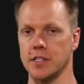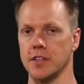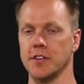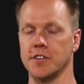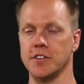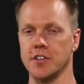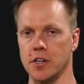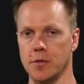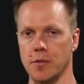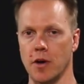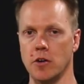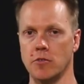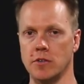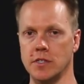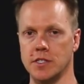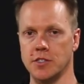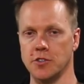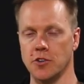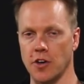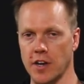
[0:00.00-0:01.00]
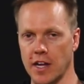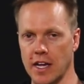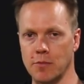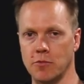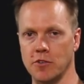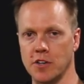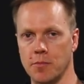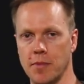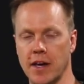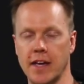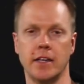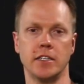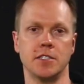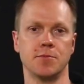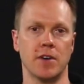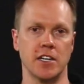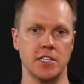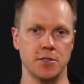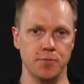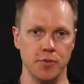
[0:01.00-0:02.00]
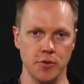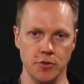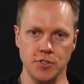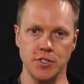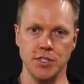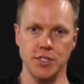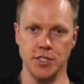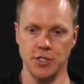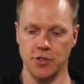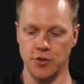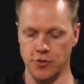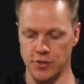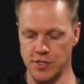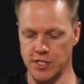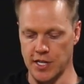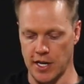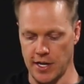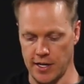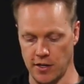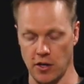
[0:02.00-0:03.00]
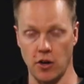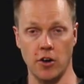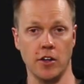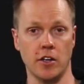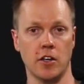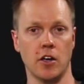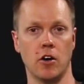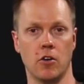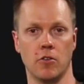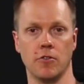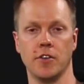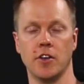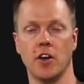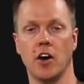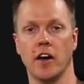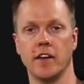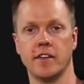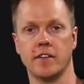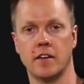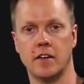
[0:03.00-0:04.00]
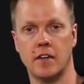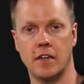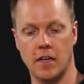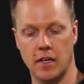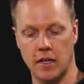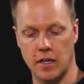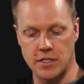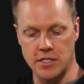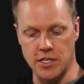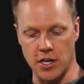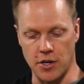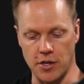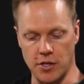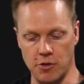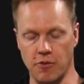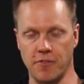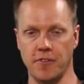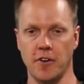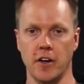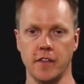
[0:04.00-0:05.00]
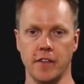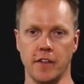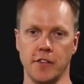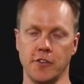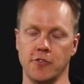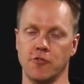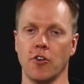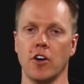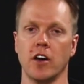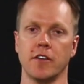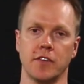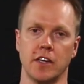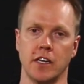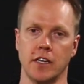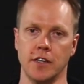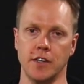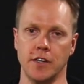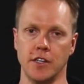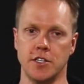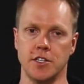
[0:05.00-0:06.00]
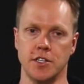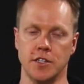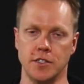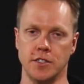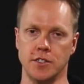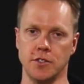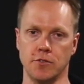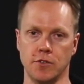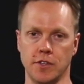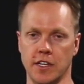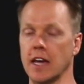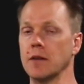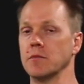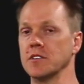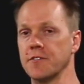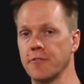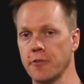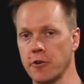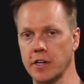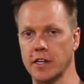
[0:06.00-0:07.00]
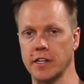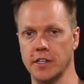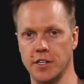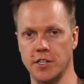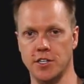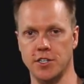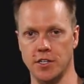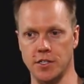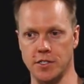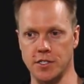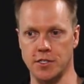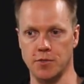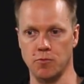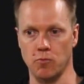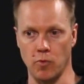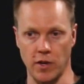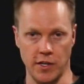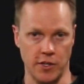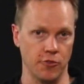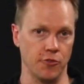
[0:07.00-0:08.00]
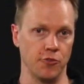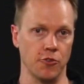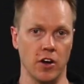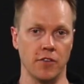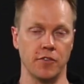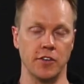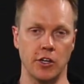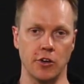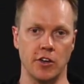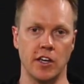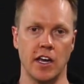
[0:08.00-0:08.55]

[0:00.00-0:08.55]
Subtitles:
that the turbo is not able to make as much boost as it could, say, on a cold night. So you will find that the driving conditions or the atmospheric conditions when you're driving your